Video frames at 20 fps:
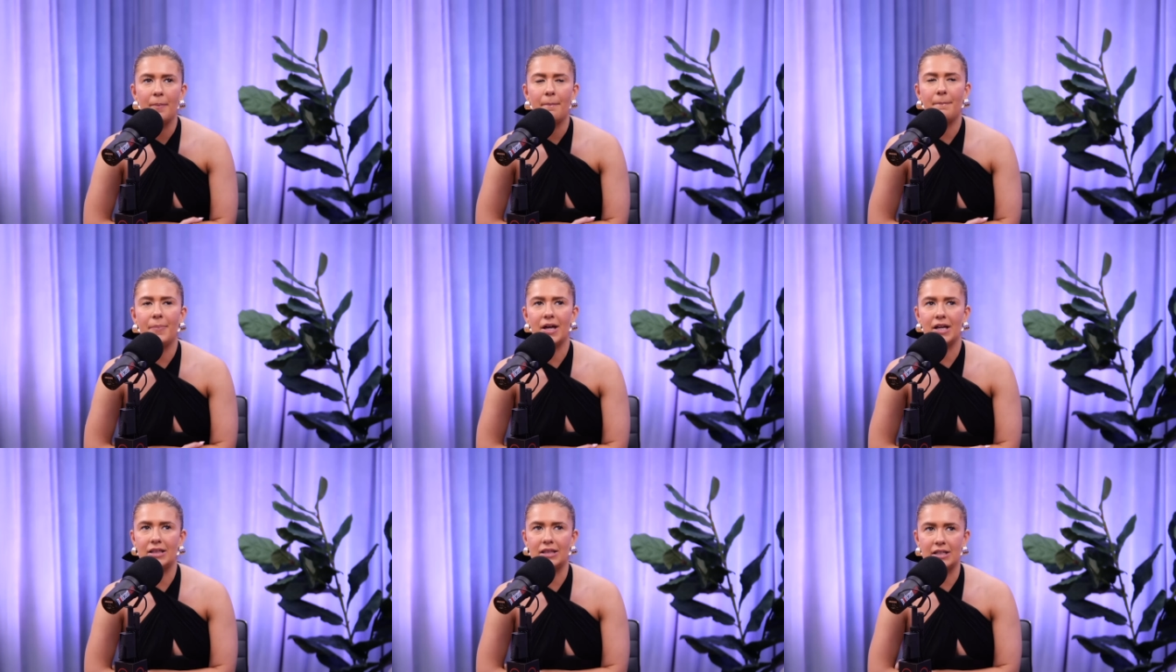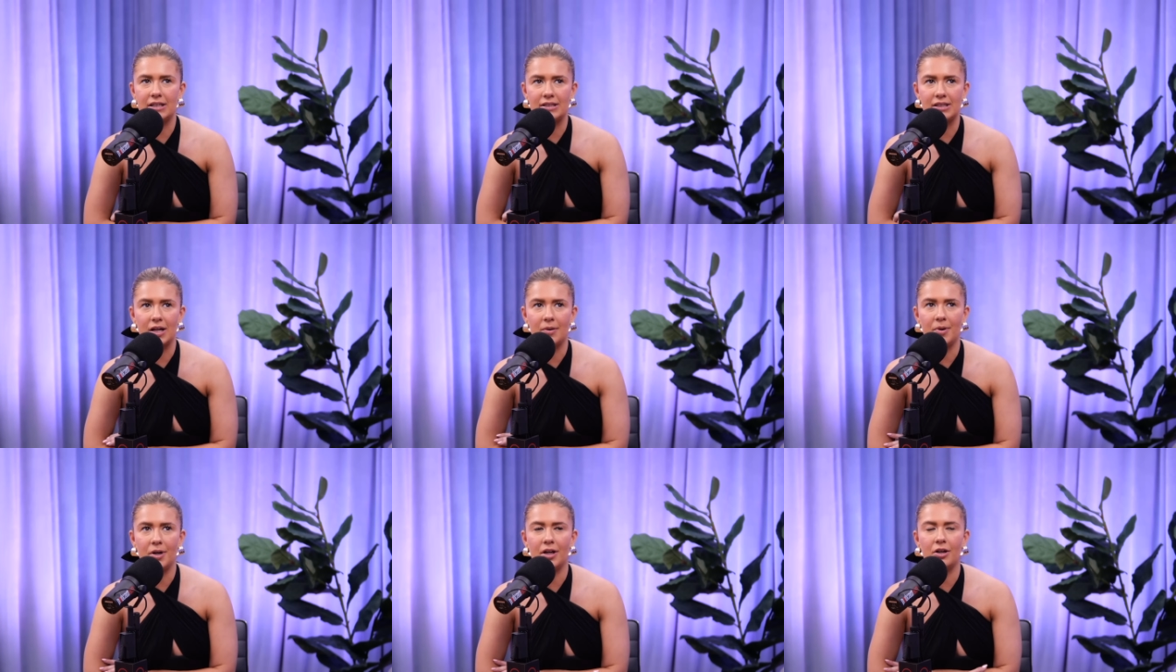Big things
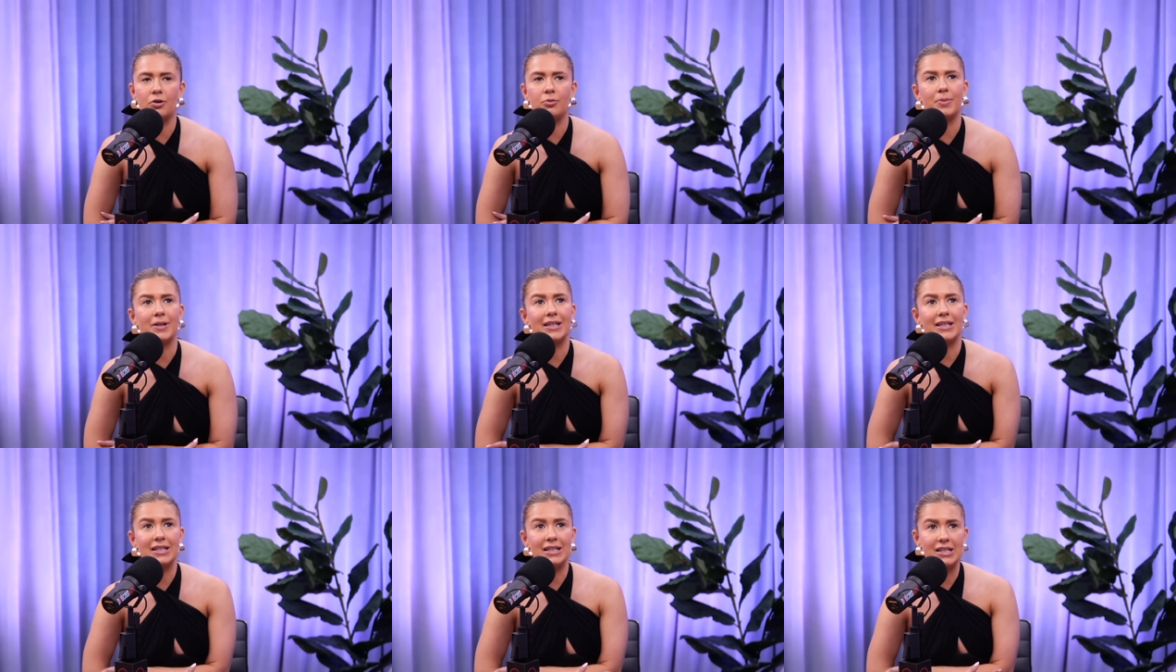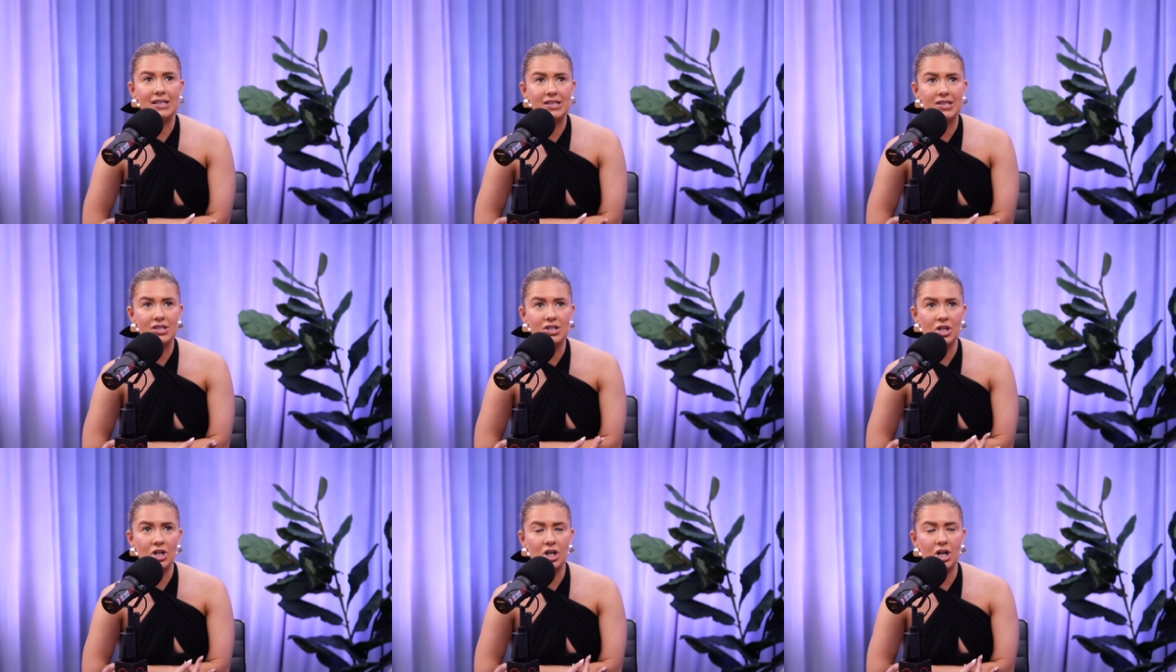coming. It'll be
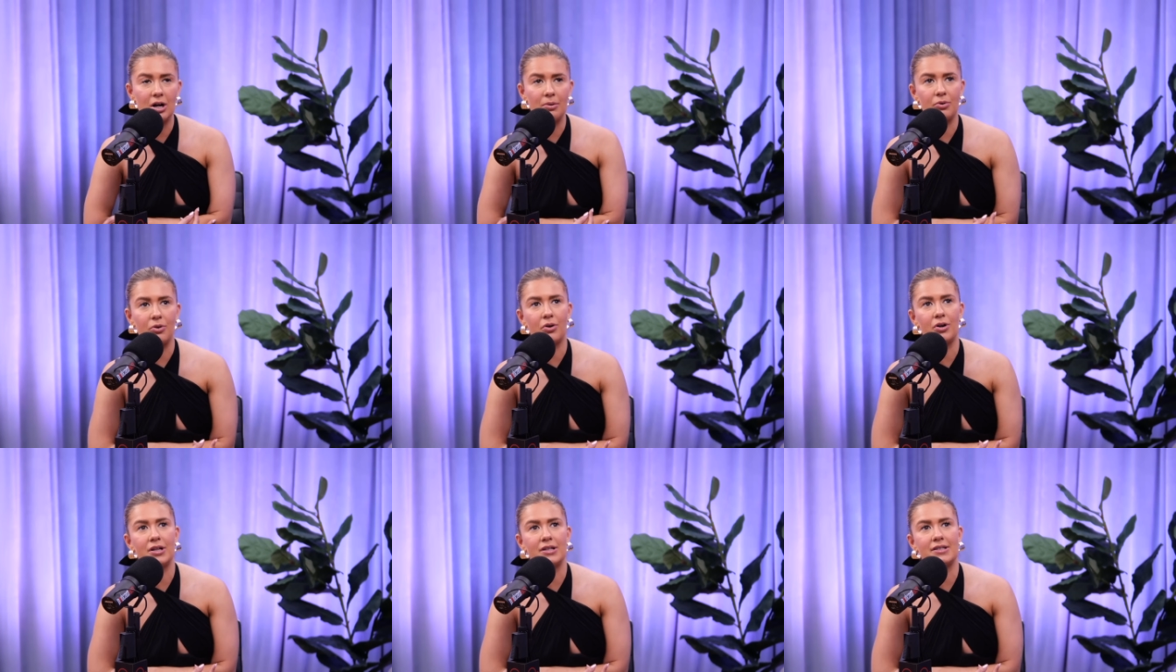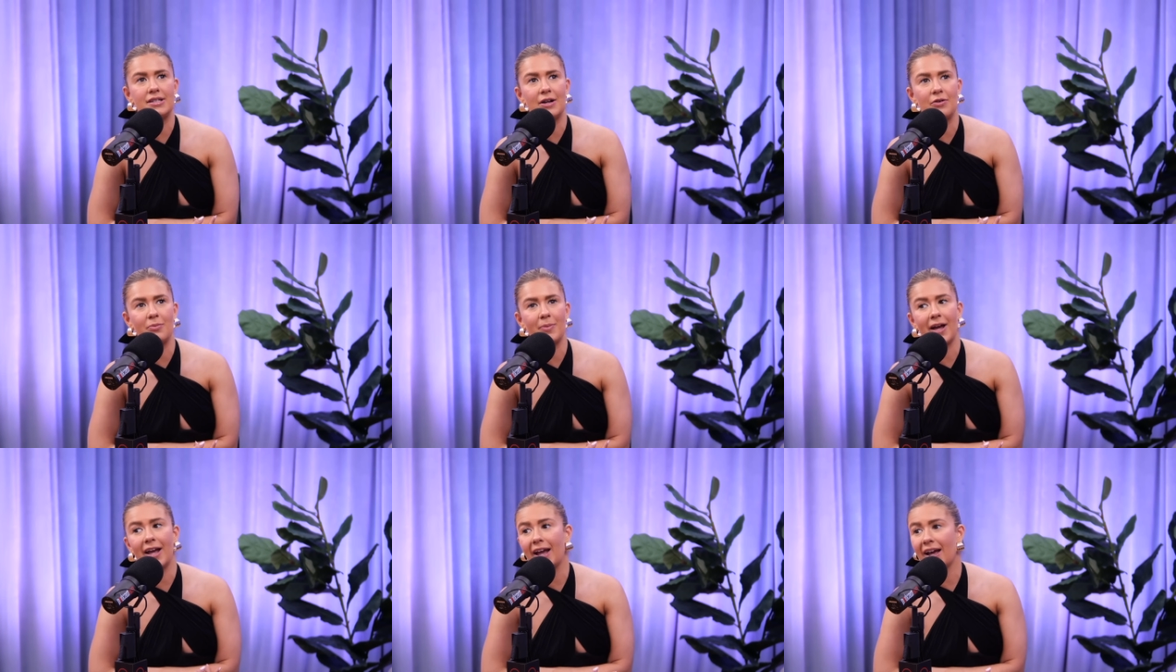Easter. I'm going to stay
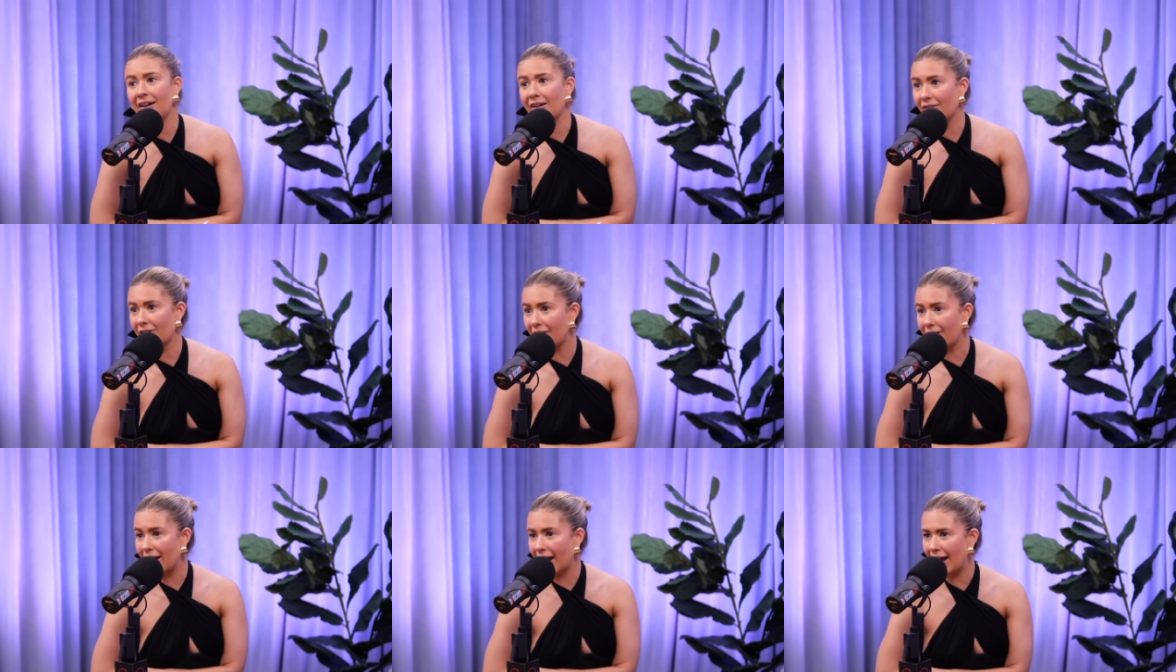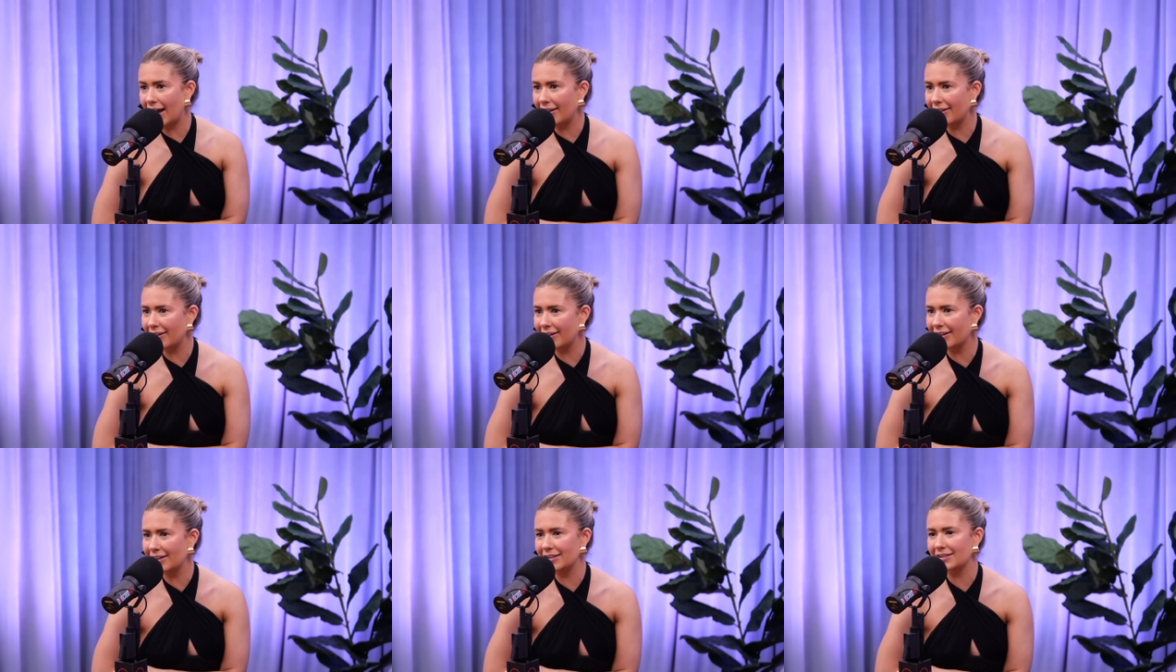with my aunt on Long Island.